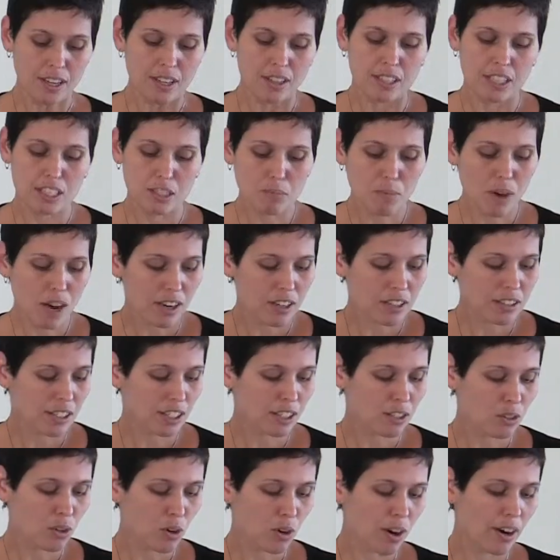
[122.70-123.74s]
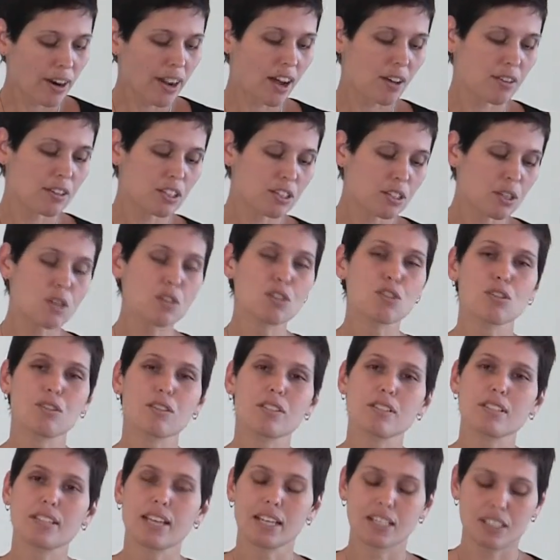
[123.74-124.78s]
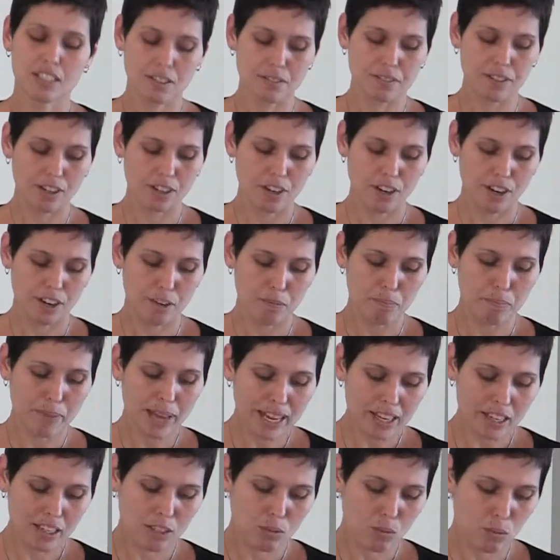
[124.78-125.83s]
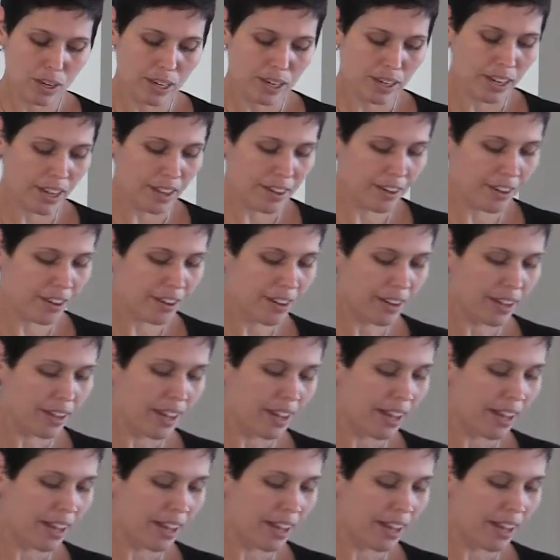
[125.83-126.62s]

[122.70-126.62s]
These models ignore how the social and scientific are embedded in one another